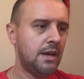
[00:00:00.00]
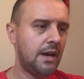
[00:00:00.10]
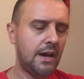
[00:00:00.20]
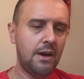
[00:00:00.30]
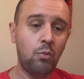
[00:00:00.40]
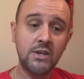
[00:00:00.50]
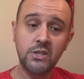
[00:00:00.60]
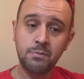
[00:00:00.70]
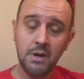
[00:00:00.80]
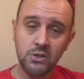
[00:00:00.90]
Watched
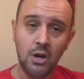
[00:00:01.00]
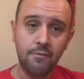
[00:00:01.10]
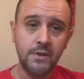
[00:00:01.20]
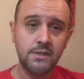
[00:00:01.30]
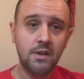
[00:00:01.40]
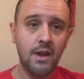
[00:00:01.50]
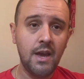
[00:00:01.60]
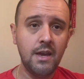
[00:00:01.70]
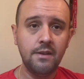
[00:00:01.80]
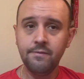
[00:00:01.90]
his press conference
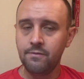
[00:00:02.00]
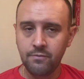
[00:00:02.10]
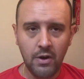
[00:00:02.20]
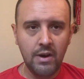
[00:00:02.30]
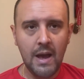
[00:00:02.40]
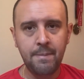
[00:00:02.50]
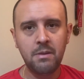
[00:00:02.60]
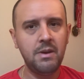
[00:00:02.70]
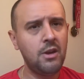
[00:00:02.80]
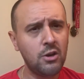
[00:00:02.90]
today. Very happy to
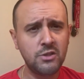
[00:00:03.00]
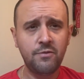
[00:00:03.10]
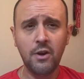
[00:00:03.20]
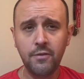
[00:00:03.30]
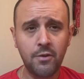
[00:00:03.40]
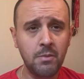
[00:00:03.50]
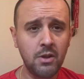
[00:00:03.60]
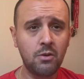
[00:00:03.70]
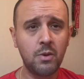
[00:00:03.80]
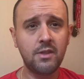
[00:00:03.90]
be here. He's very
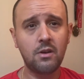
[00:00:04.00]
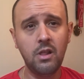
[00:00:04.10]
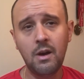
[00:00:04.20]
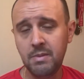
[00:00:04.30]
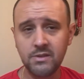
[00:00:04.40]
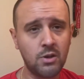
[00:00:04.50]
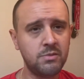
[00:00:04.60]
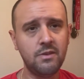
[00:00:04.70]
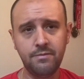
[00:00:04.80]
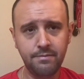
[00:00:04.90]
familiar with the club in terms
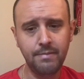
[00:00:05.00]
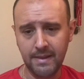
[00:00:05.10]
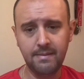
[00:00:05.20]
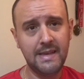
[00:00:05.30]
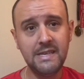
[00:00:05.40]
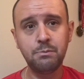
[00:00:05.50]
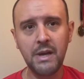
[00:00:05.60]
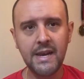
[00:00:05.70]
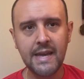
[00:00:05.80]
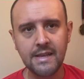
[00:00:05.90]
of, like, he's
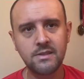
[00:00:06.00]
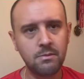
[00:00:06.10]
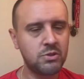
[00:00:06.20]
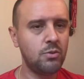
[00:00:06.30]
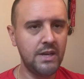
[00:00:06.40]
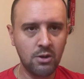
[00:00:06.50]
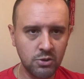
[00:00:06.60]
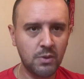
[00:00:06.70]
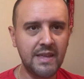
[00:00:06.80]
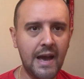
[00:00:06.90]
played against them, so he knows
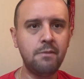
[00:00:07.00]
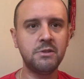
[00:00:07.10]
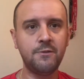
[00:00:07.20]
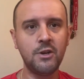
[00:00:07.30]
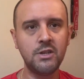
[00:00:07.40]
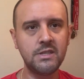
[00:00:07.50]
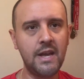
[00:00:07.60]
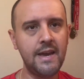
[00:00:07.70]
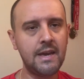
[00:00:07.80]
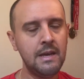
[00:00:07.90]
what the atmosphere is
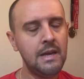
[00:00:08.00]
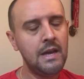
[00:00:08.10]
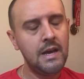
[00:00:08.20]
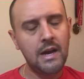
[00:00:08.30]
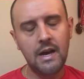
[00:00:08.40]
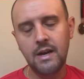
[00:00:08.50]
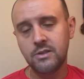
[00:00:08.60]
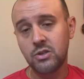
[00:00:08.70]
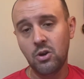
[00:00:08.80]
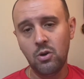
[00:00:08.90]
like.
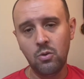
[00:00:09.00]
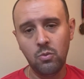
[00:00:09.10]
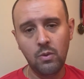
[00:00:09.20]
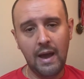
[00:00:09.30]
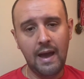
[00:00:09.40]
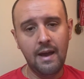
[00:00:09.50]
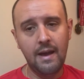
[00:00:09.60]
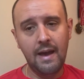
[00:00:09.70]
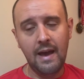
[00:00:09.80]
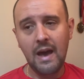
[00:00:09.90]
So
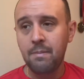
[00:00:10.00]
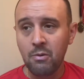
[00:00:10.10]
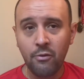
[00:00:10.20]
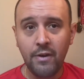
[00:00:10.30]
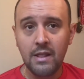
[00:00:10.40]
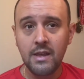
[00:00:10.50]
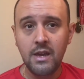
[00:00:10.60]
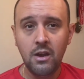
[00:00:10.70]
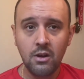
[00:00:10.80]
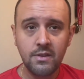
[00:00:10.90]
happy we're finally here.